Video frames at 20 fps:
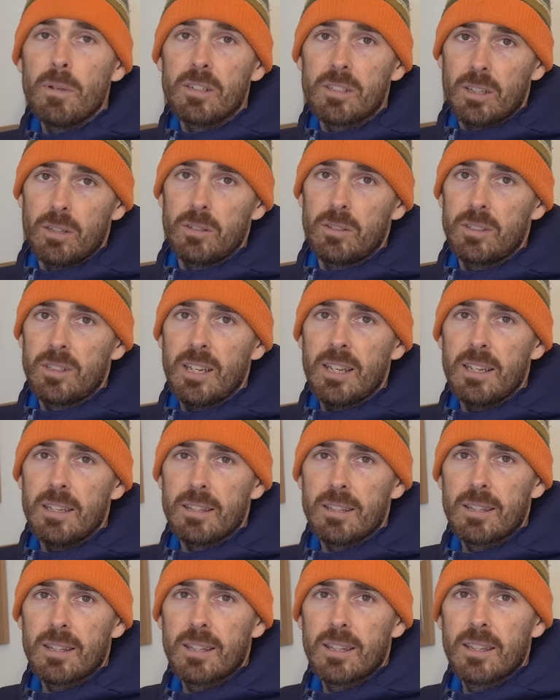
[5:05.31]
is those
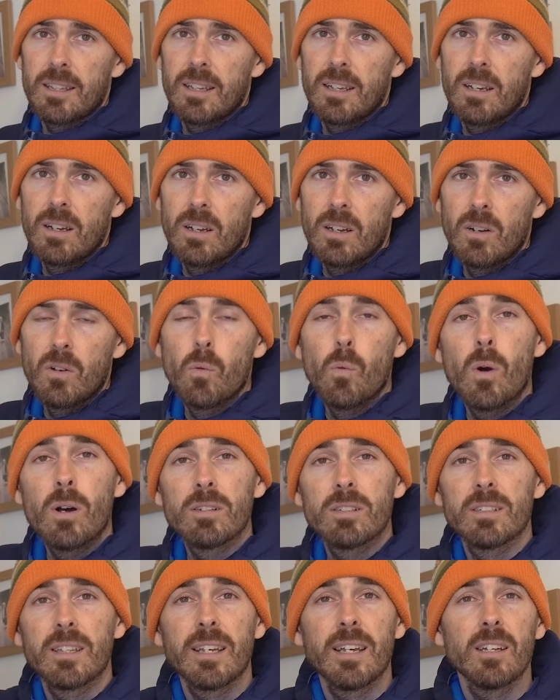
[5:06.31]
teeth.
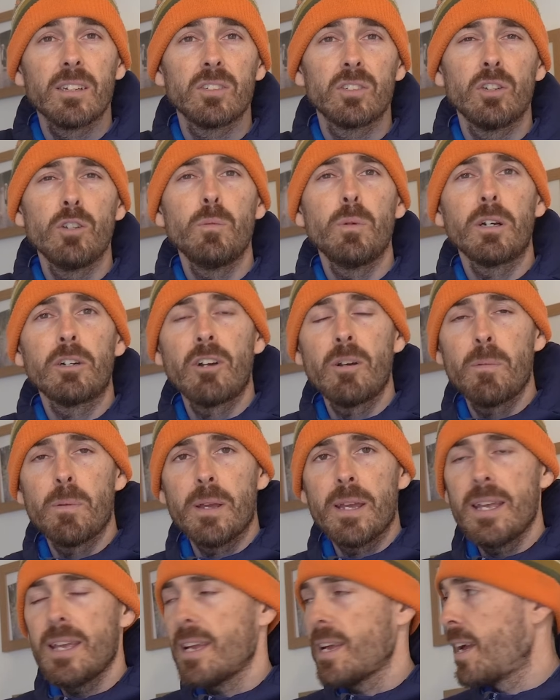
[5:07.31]
Whilst they are super
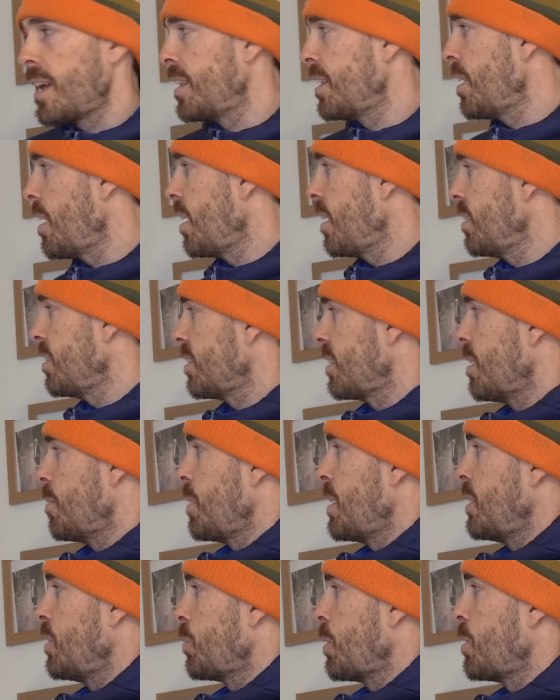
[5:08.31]
grippy and nice, and it
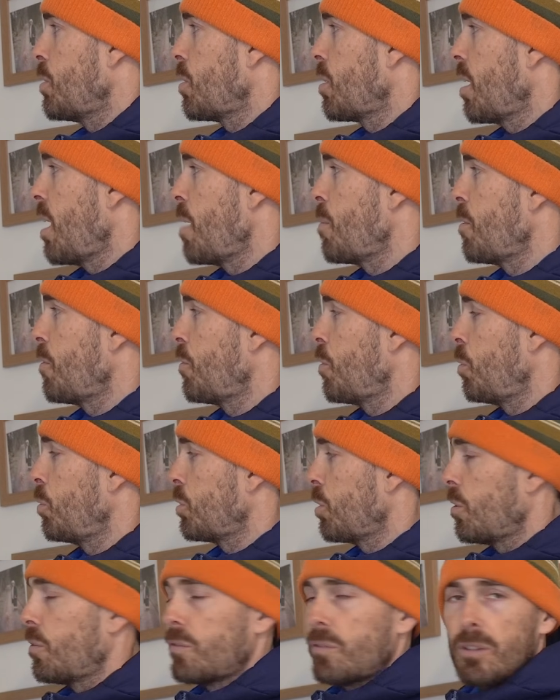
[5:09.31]
means when your climber falls
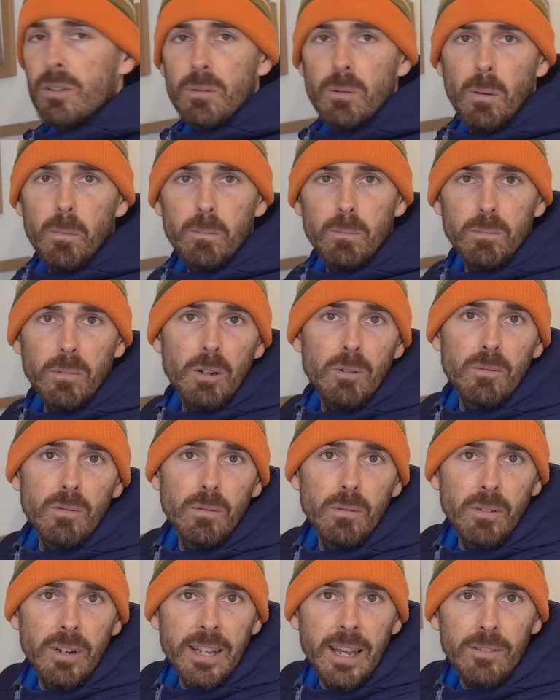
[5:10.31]
off, you don't
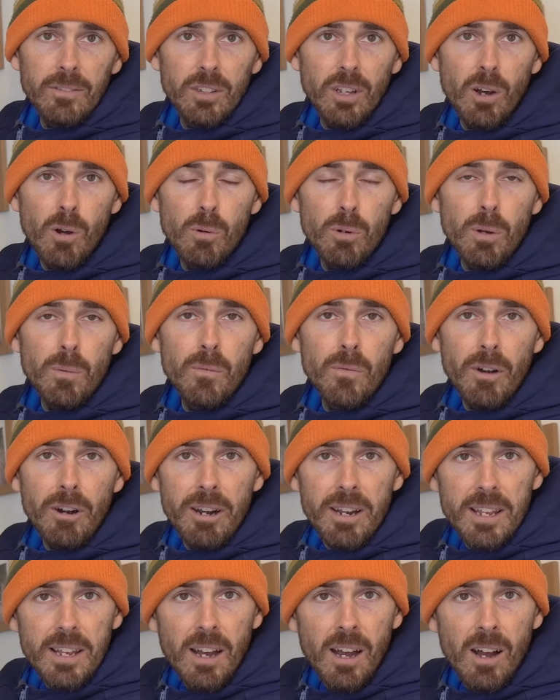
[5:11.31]
really have to hold on
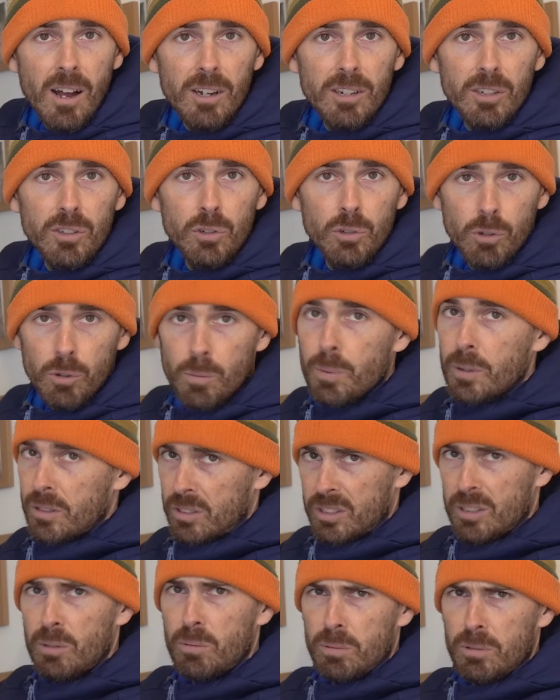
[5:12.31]
very hard at all, but
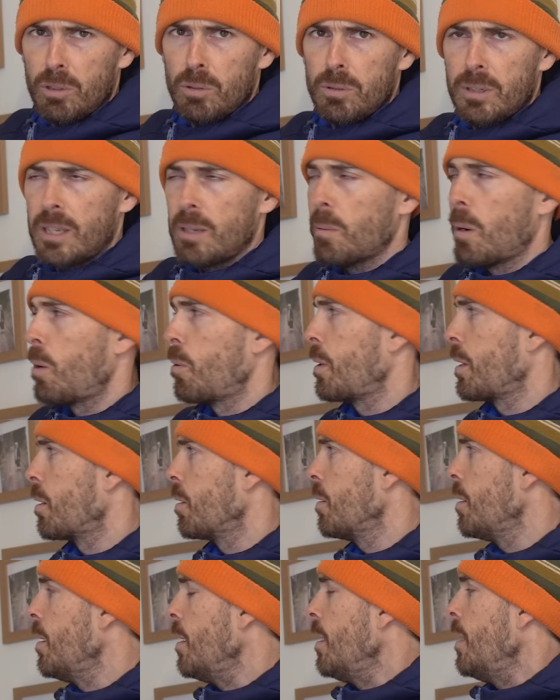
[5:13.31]
still do keep holding
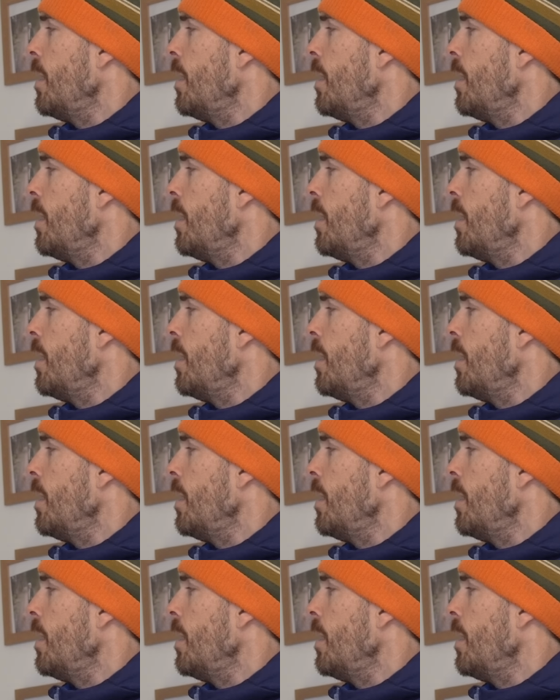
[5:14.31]
on.